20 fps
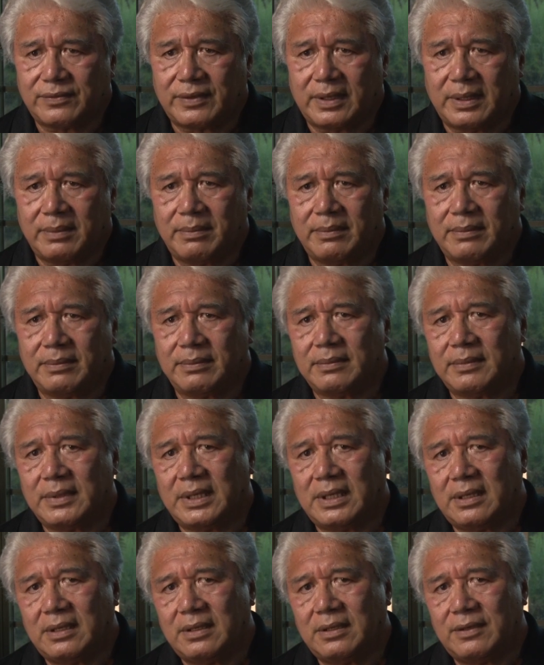from
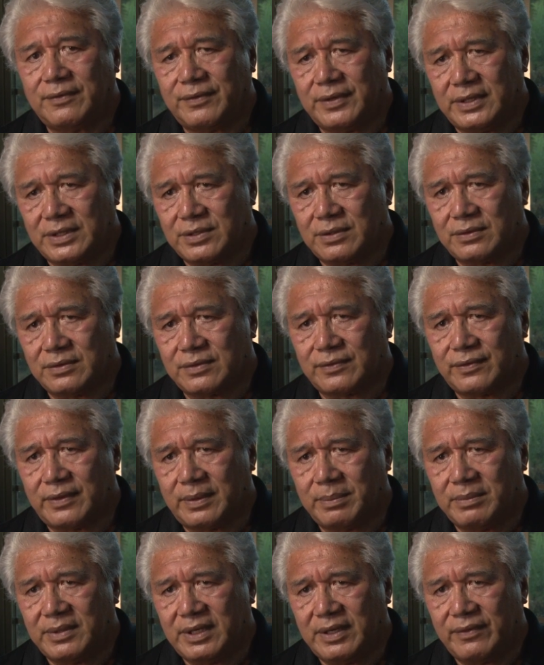officials
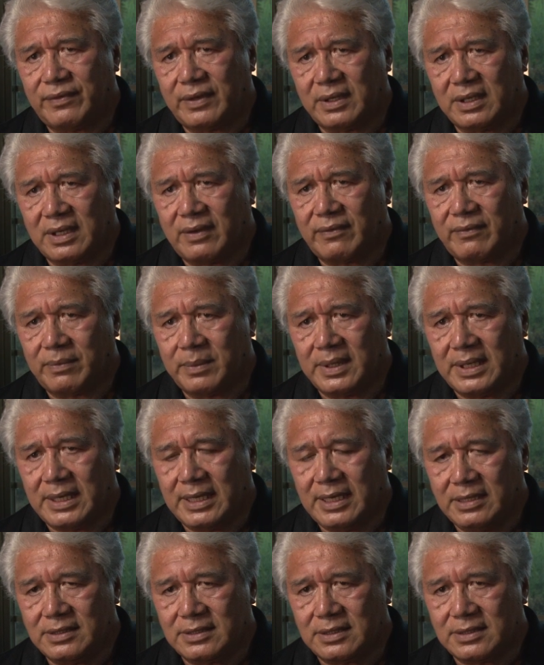from different government
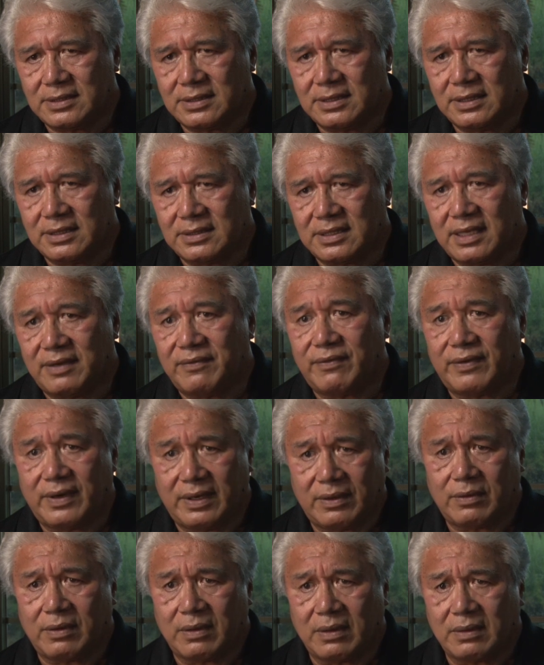agencies and
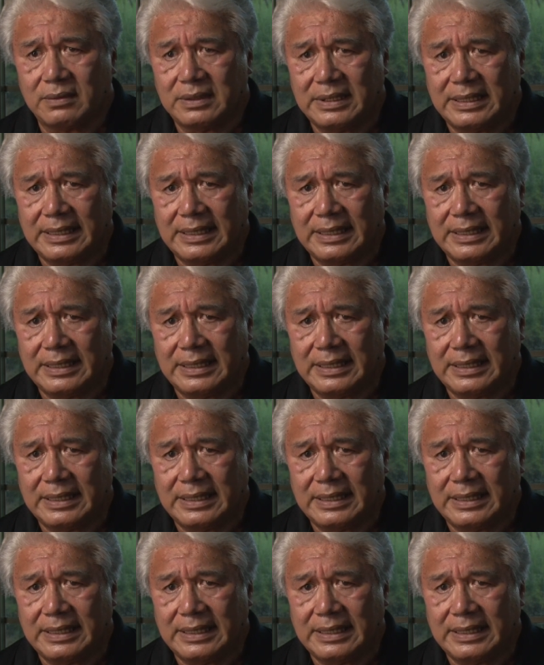federal